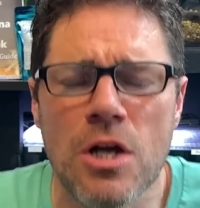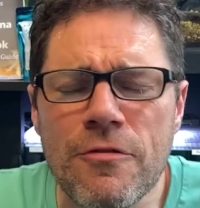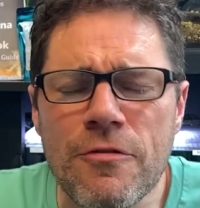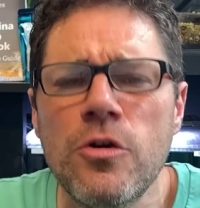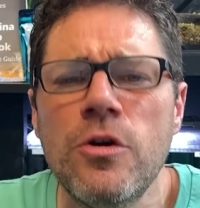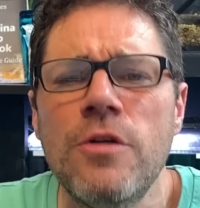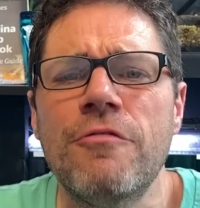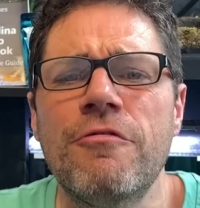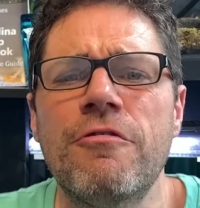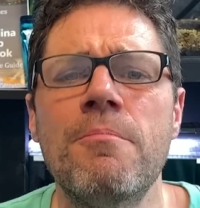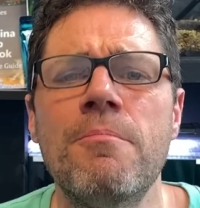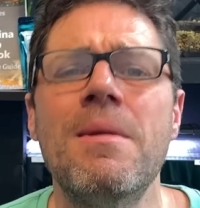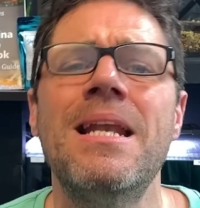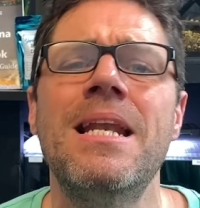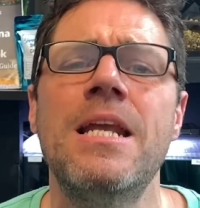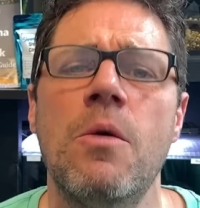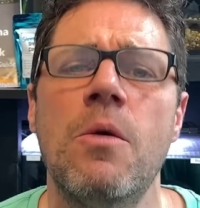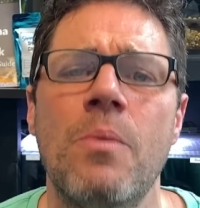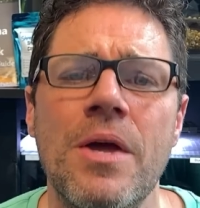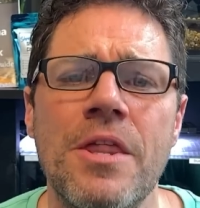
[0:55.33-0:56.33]
are. If you're not
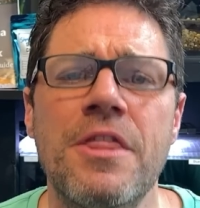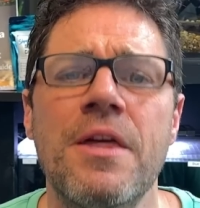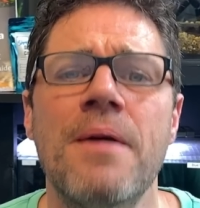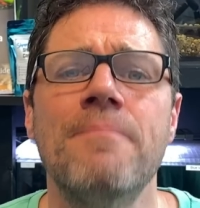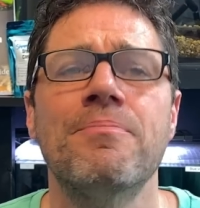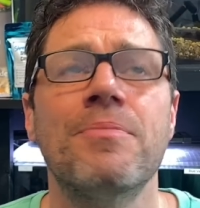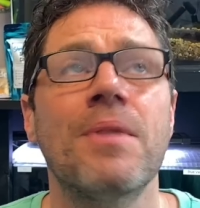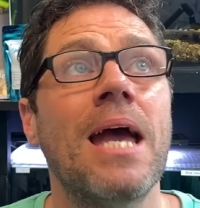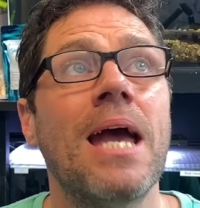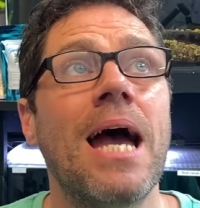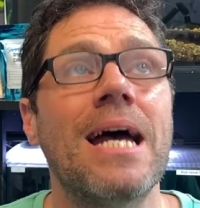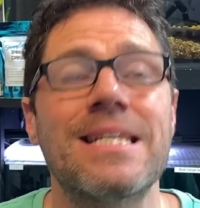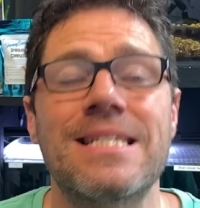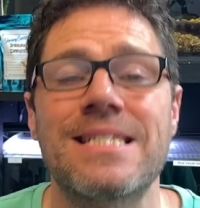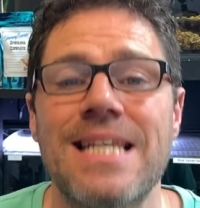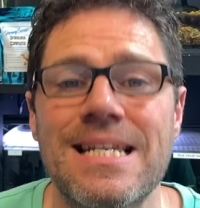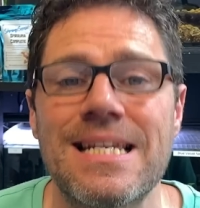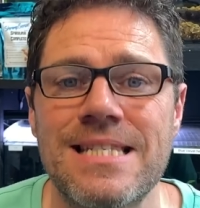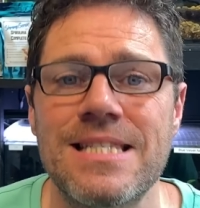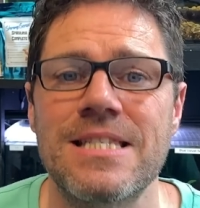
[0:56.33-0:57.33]
familiar with
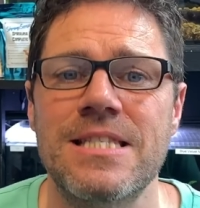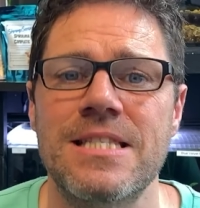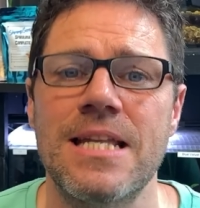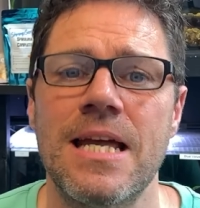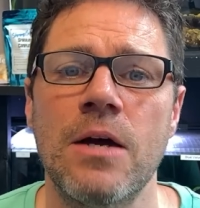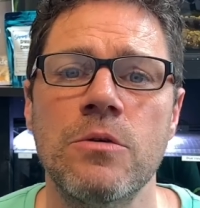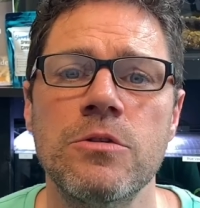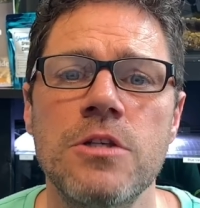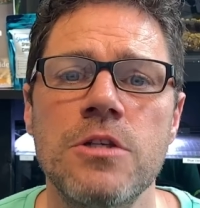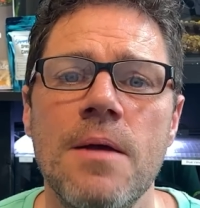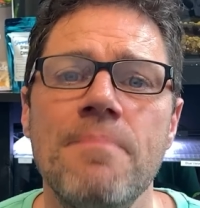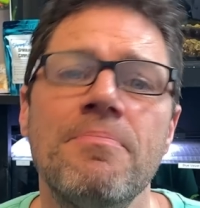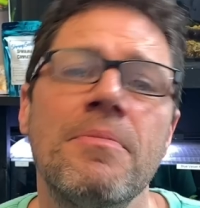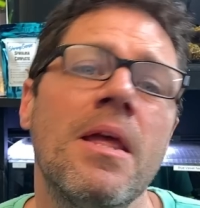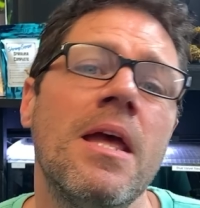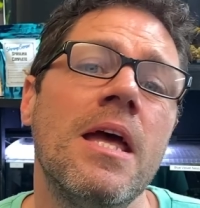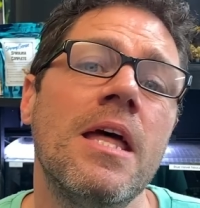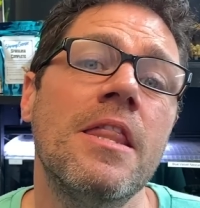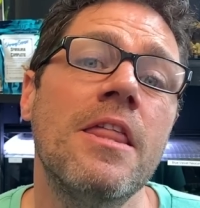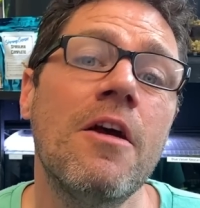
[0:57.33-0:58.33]
assassin snails,
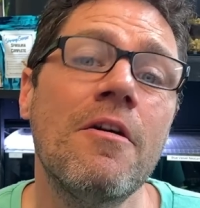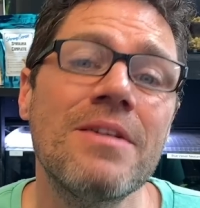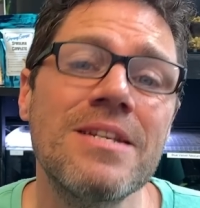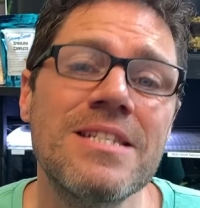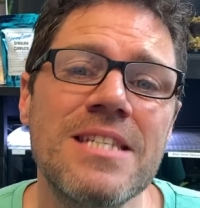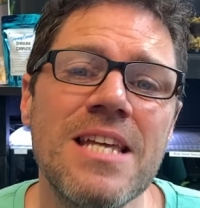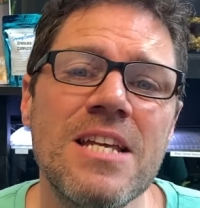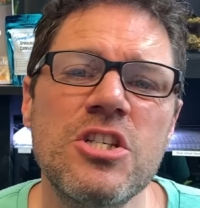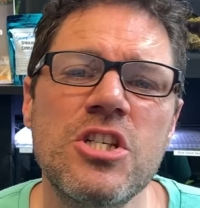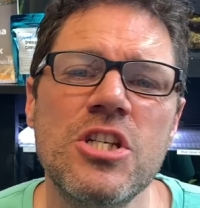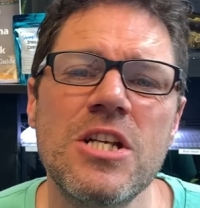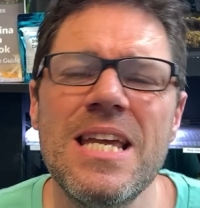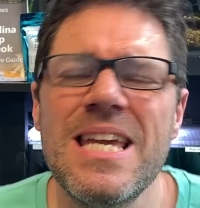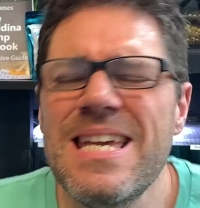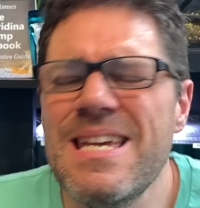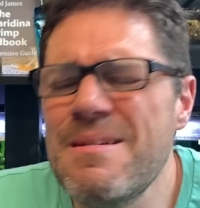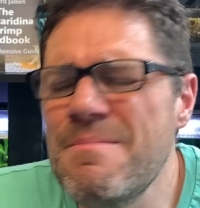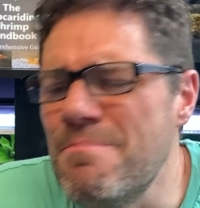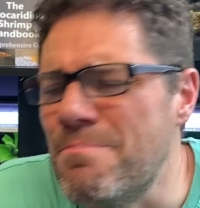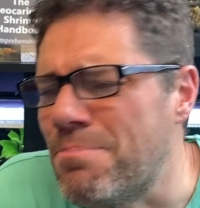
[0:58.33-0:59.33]
they are
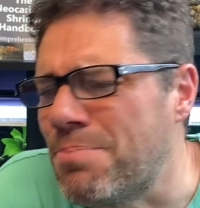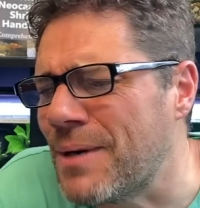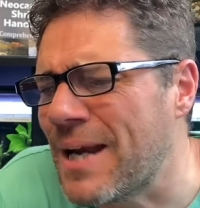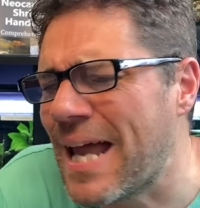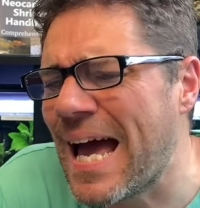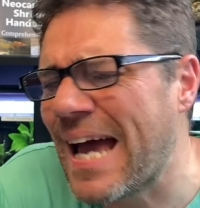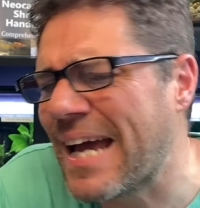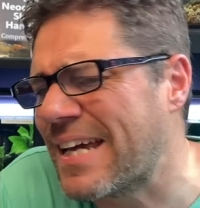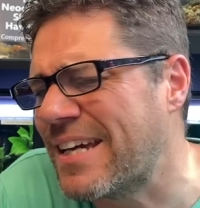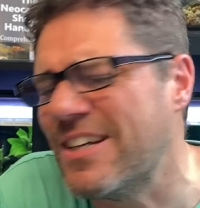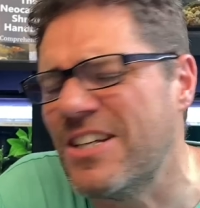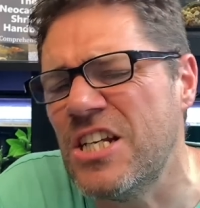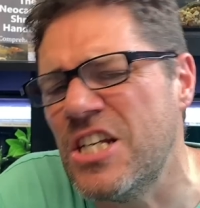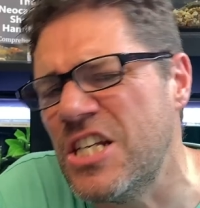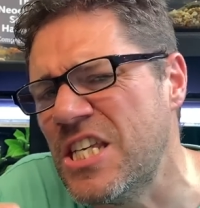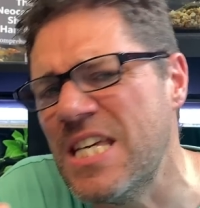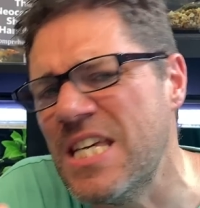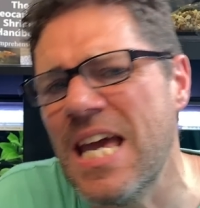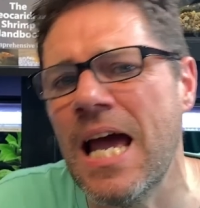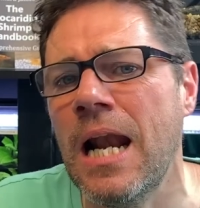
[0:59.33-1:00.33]
essentially black and
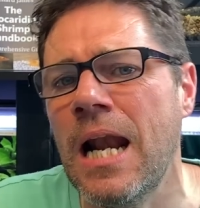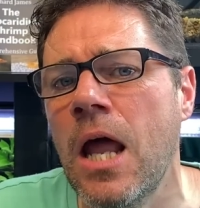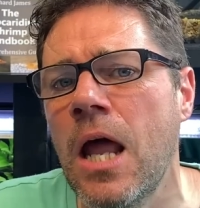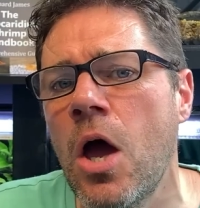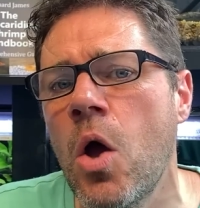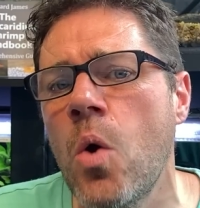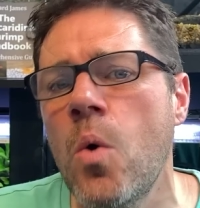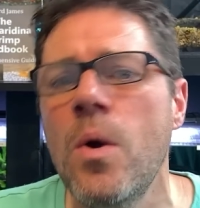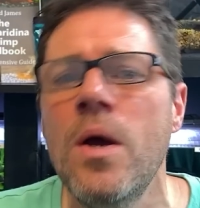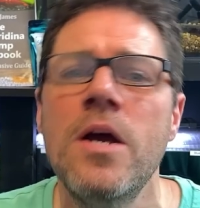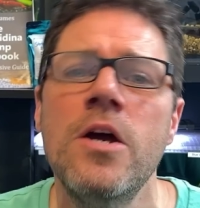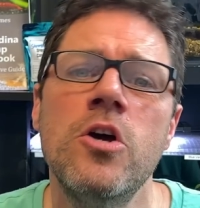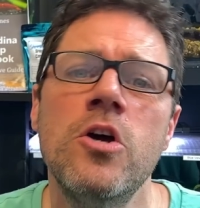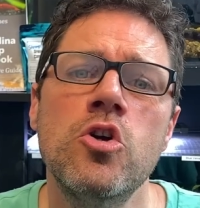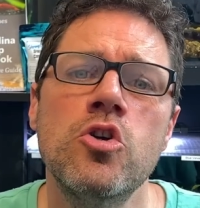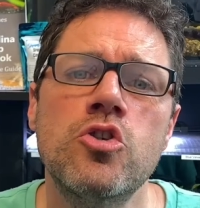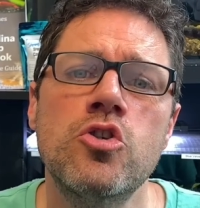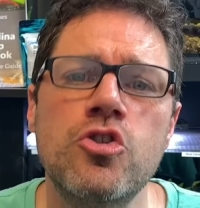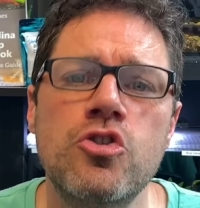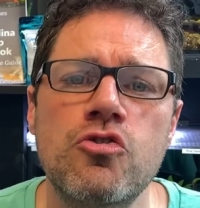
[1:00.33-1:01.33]
yellow
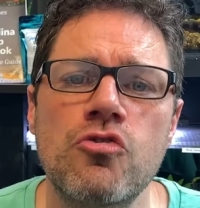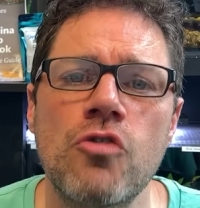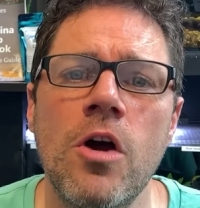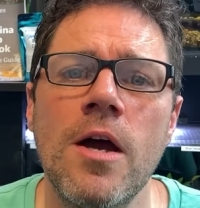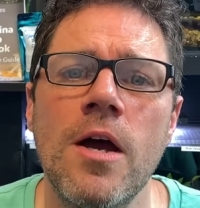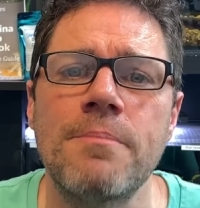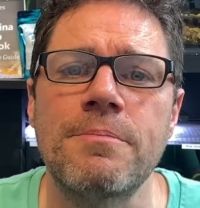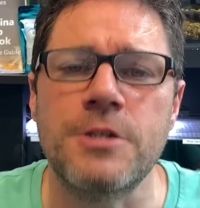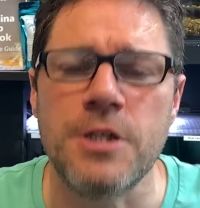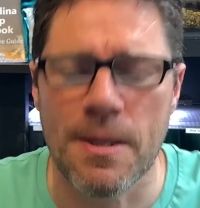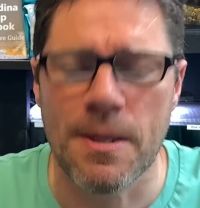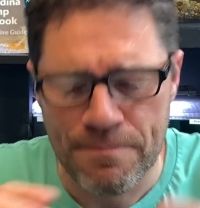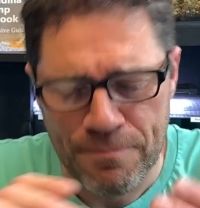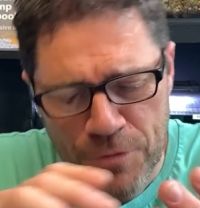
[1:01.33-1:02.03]
striped